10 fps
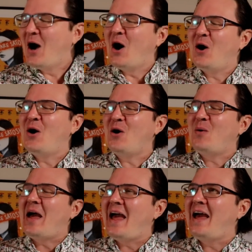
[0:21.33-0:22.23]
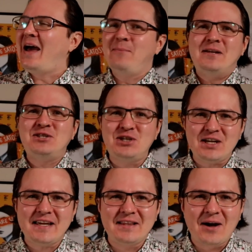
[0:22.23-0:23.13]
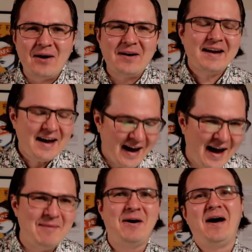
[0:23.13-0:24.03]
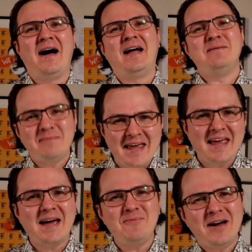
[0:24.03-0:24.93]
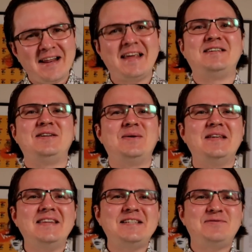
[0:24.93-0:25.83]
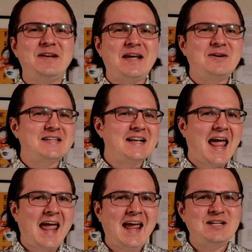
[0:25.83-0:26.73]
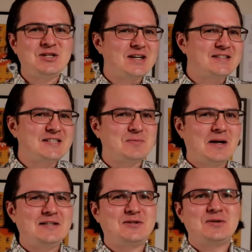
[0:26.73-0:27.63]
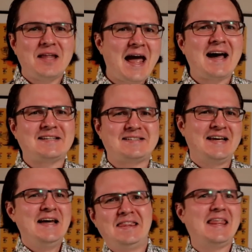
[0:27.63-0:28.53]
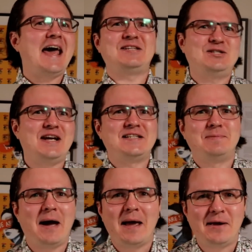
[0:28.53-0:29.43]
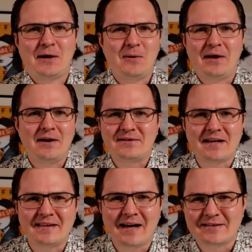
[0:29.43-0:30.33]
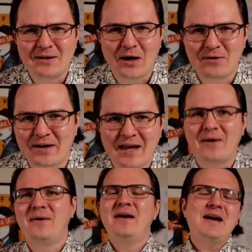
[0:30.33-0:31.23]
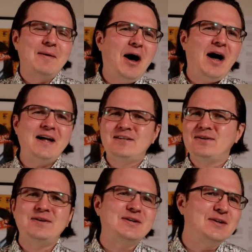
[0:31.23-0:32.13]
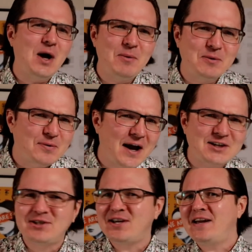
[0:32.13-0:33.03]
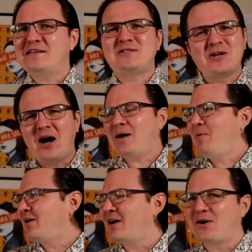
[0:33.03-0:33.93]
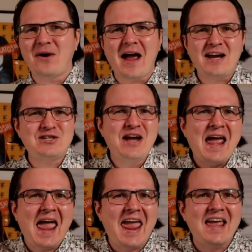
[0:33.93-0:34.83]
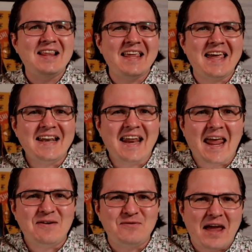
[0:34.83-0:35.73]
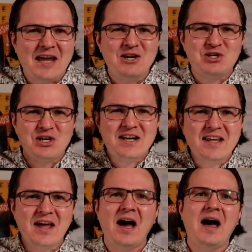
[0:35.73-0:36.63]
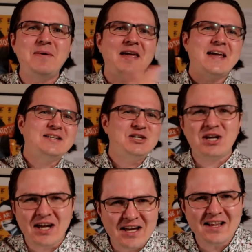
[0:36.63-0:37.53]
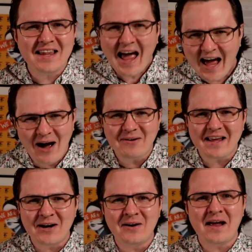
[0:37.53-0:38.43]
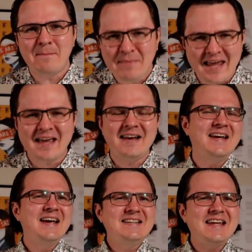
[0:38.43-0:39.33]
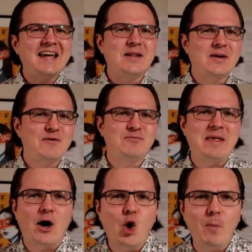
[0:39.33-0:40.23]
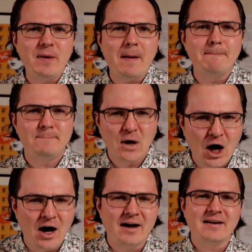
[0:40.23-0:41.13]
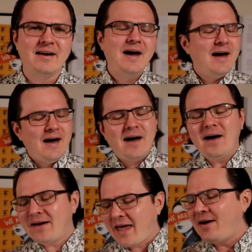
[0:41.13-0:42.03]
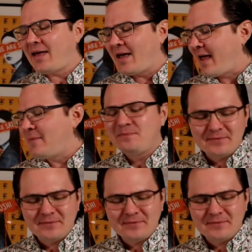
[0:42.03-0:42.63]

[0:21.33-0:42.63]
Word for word: OMG, Lark, come on, man. What are you doing? This video is going to age just as well as your last, last chance to buy a Bitcoin under $10,000 video. Come on, dude. Global depression, stock market crash, alien invasion coming. Chill out, internet man. Take another hit from that opium bong. Okay, okay, okay.